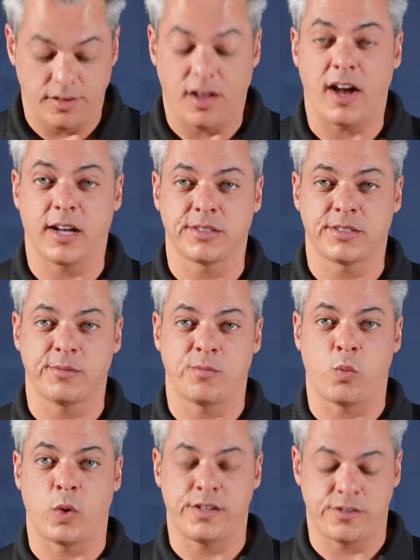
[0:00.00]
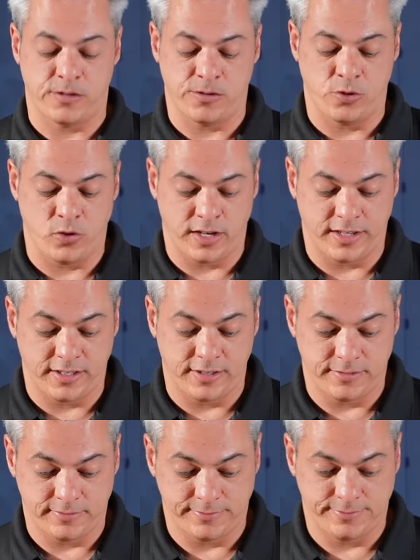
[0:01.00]
Awesome winter drink.
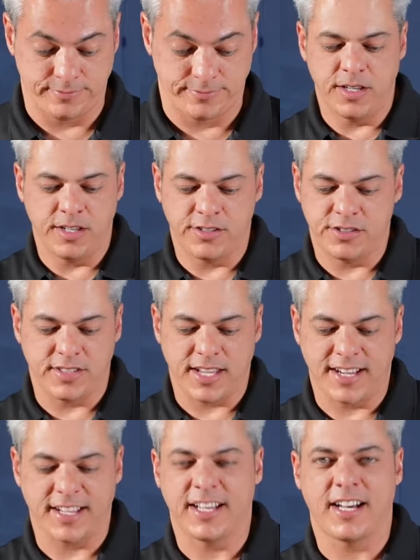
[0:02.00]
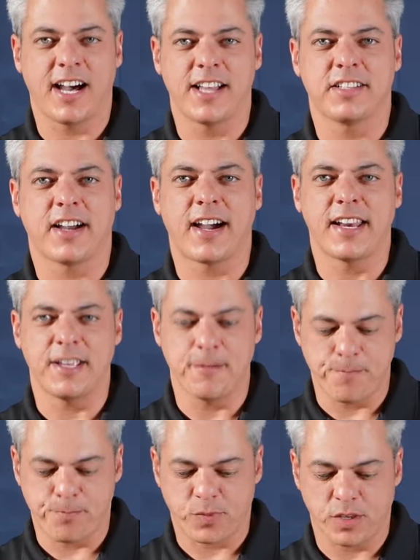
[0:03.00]
It's just like a hot toddy.
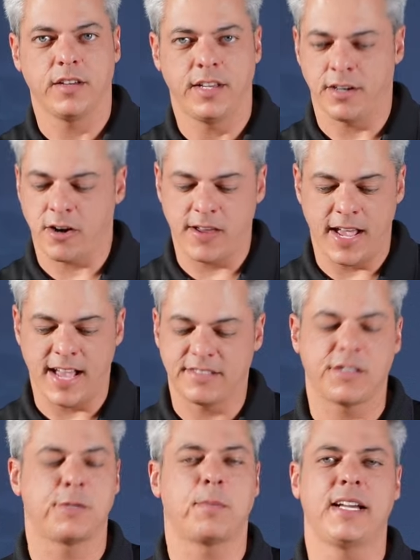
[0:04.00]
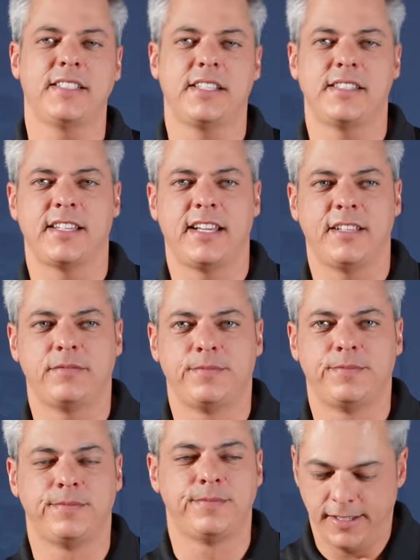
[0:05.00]
It already has the spices in it.
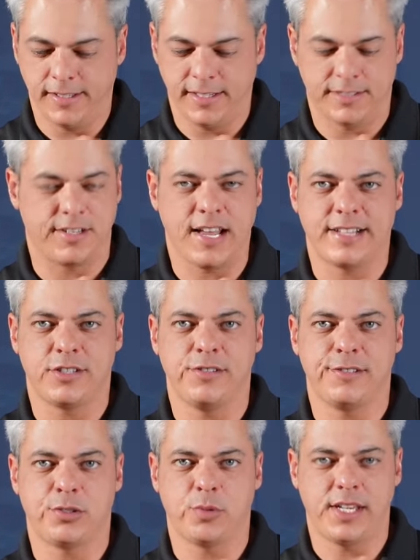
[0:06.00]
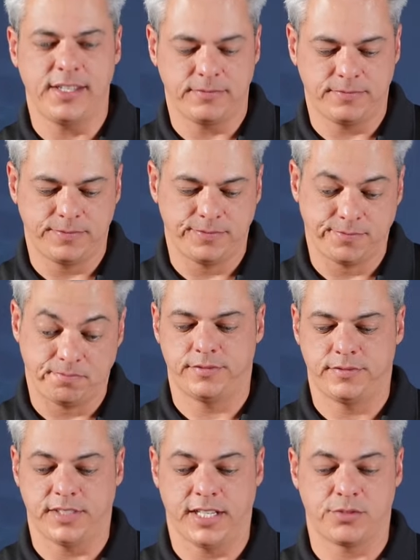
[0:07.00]
It's not too sweet.
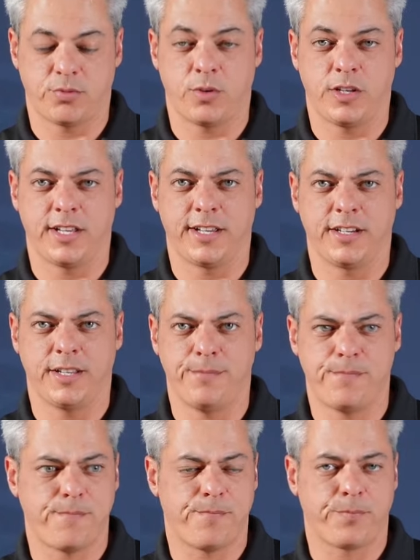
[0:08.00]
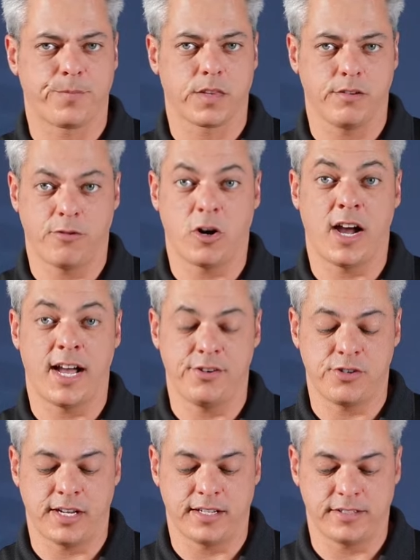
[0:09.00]
That's really good for a hot
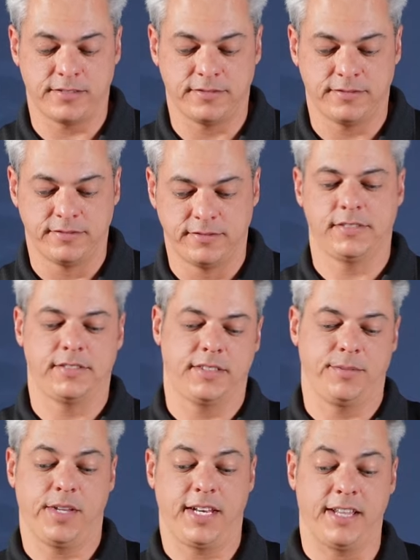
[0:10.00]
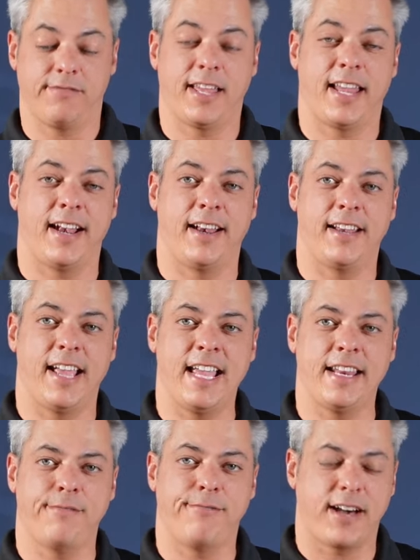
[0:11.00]
drink. I'm gonna give that an
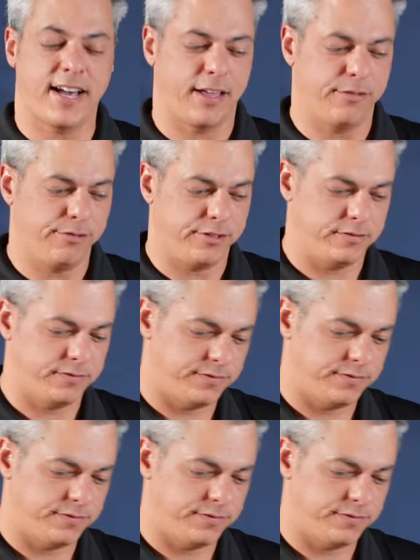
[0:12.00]
85.